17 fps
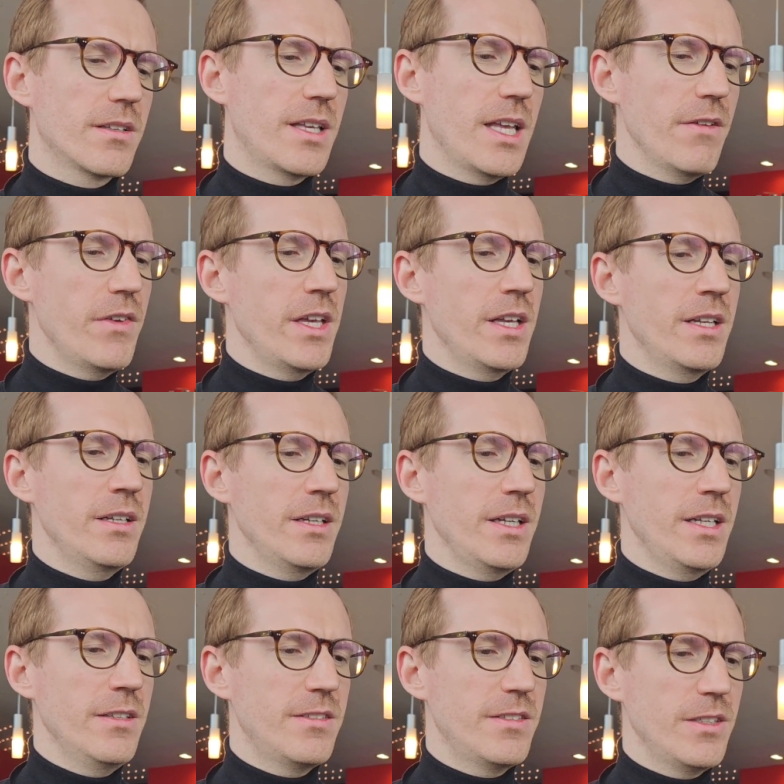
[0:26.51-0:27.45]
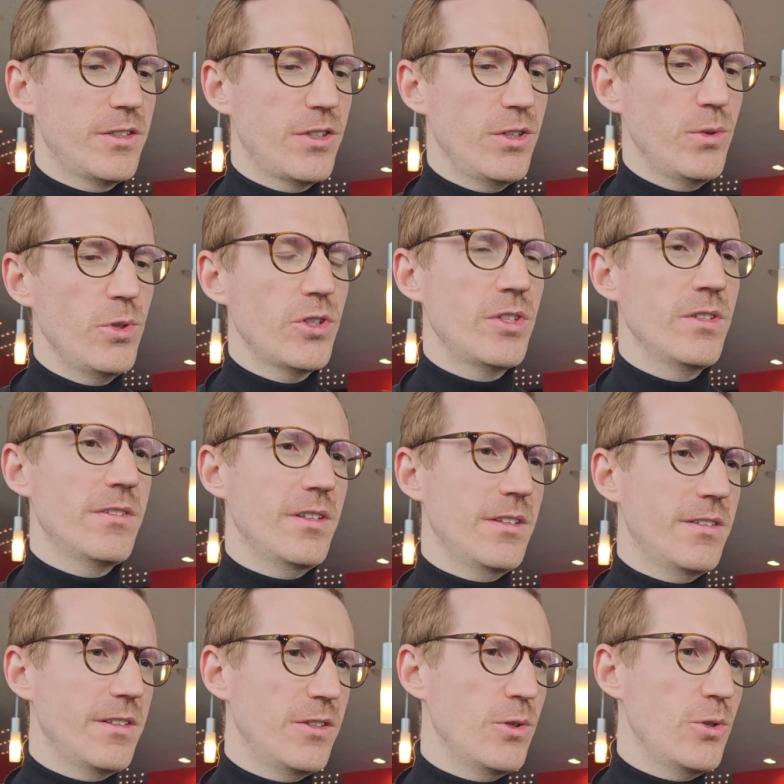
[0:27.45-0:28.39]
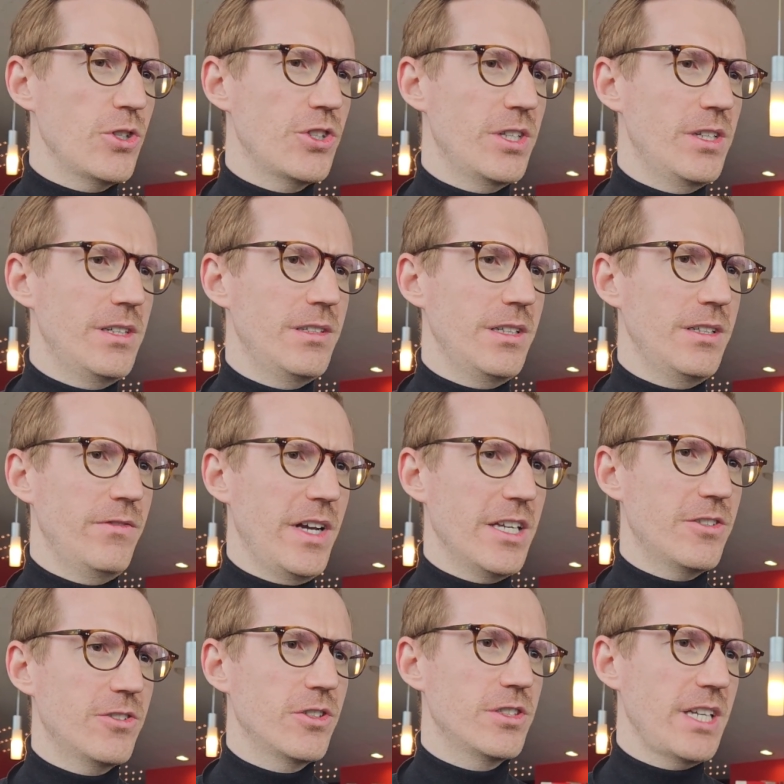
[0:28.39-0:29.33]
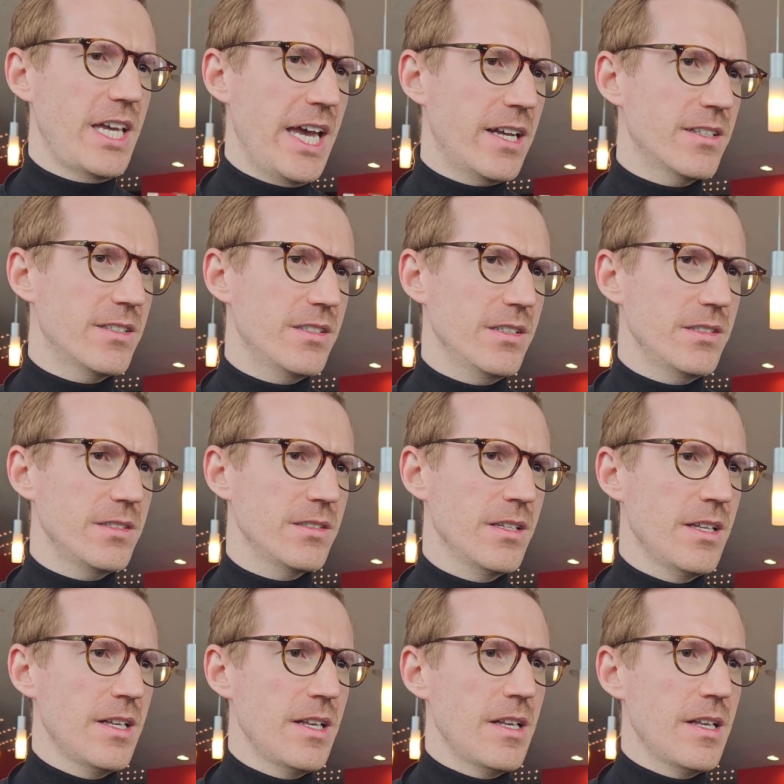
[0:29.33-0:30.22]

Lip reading: giving institutional investors access,